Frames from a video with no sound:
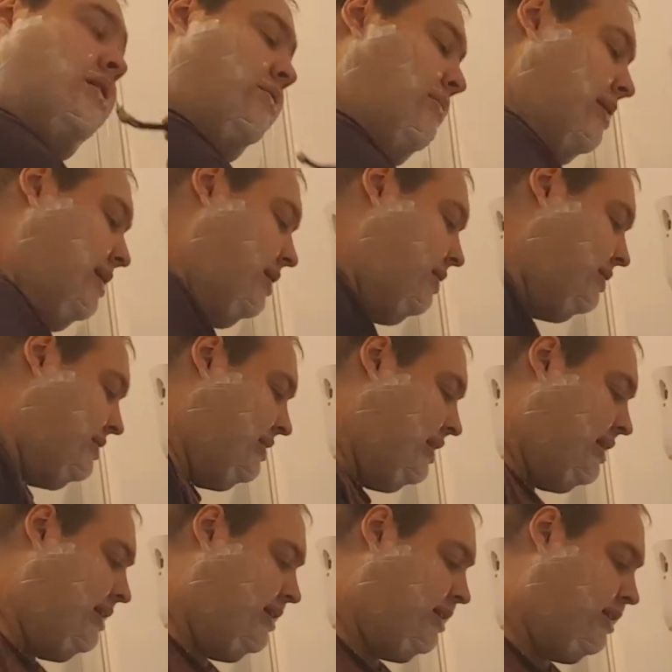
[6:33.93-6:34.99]
Well, it looks
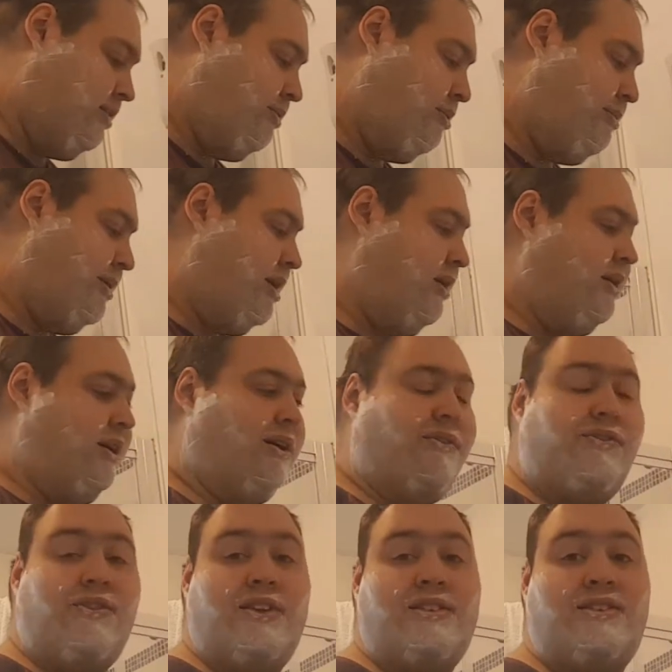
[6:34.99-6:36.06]
like we'll be going
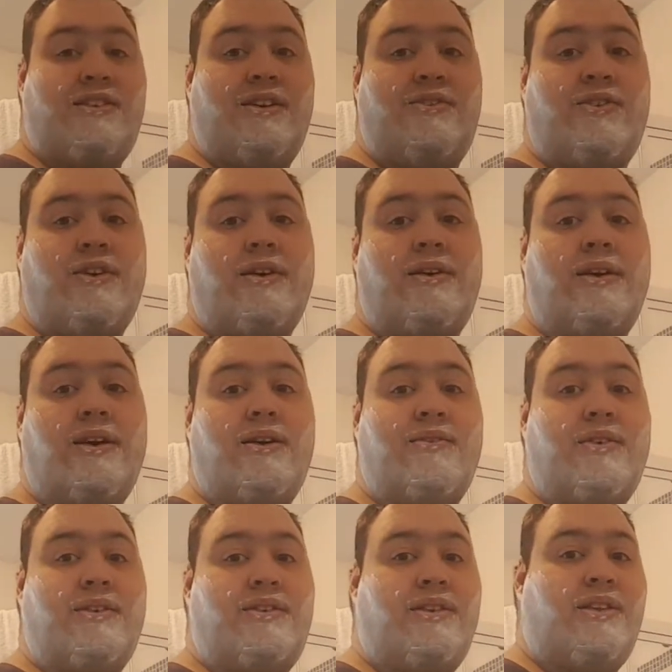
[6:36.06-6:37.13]
off this stuff and going
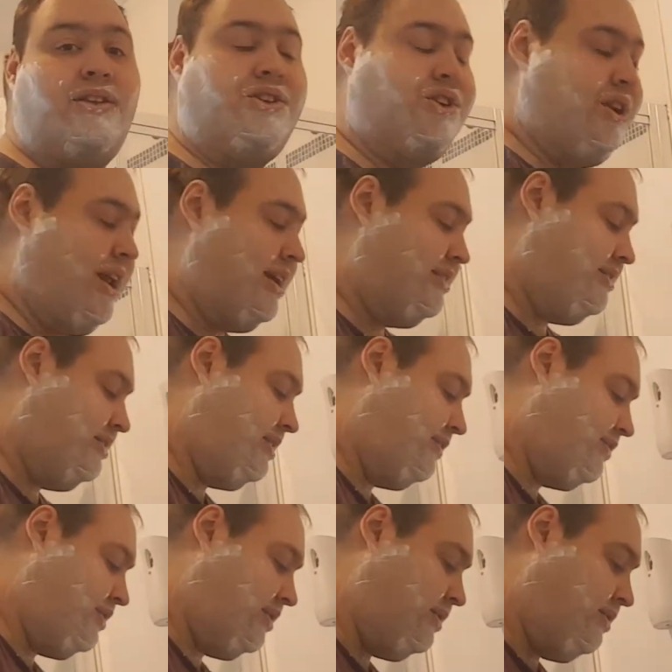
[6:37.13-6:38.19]
over to the Gillette
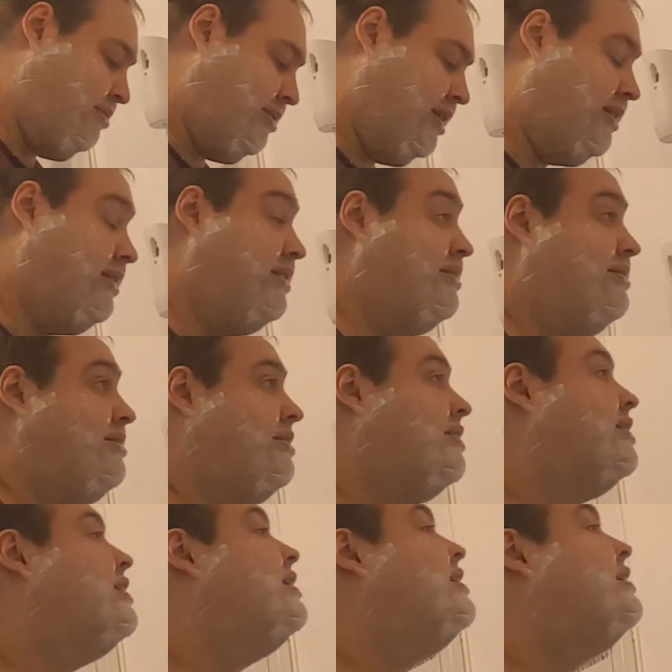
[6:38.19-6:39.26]
stuff soon because
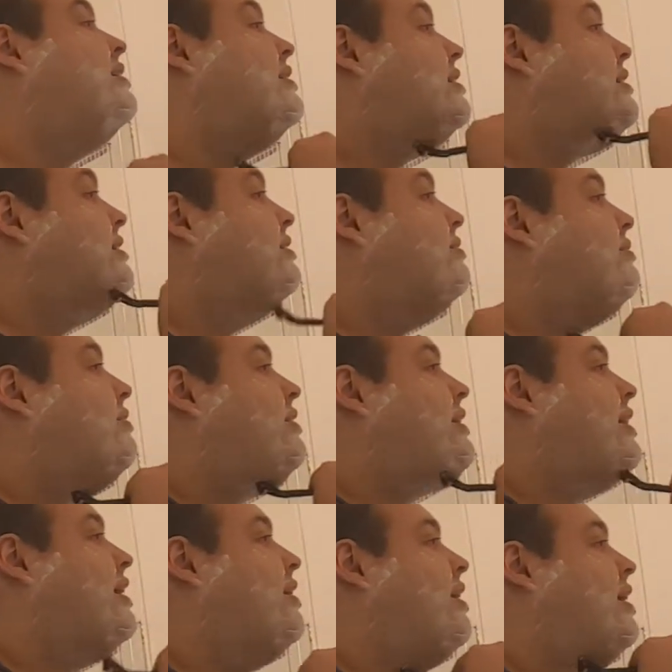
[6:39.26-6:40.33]
we're
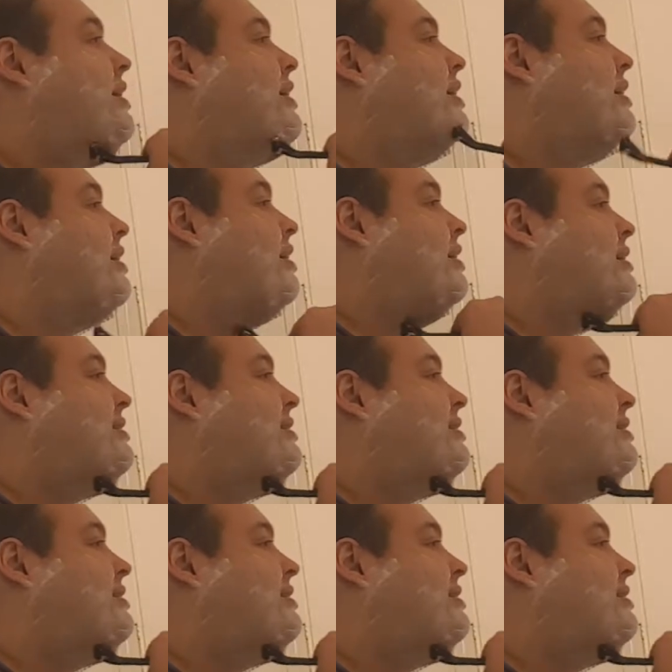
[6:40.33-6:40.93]
running out, I think,